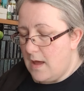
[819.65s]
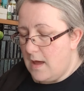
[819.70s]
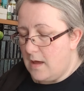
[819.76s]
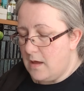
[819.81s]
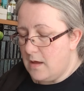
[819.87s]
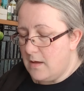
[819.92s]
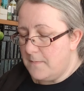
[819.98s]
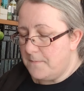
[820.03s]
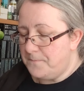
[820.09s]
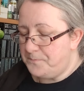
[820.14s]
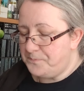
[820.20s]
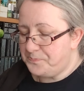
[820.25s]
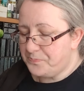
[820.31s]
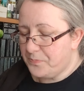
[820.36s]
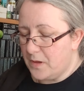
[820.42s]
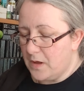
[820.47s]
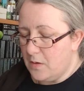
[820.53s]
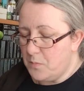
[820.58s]
Um,
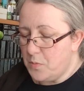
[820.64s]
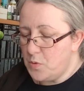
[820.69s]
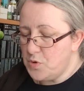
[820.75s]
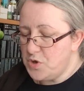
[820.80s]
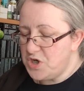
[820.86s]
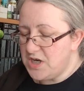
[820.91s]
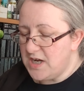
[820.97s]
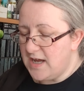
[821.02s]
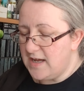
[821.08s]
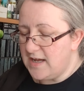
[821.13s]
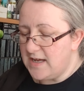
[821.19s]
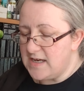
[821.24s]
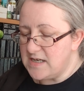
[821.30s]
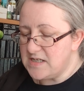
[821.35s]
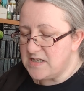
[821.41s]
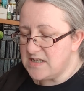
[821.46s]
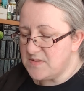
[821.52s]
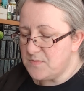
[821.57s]
a boucher
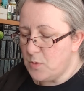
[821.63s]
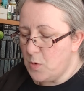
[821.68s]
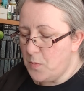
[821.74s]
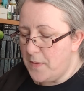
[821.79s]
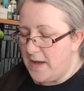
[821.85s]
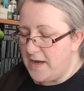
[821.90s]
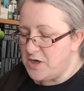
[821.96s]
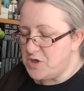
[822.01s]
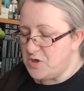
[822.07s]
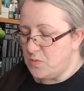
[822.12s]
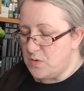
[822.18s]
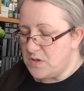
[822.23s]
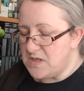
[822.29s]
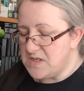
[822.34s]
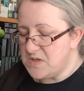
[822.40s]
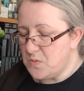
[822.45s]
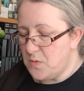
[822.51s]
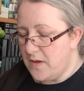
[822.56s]
is a small pastry with
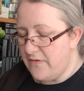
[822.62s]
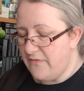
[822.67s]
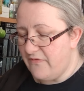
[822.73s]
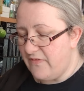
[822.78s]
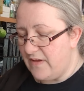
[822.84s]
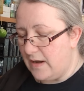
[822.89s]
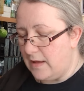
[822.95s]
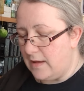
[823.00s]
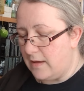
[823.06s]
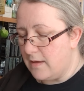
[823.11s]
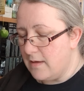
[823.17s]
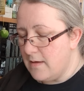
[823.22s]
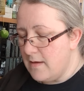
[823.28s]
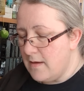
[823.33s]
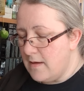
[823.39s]
a sweet filling.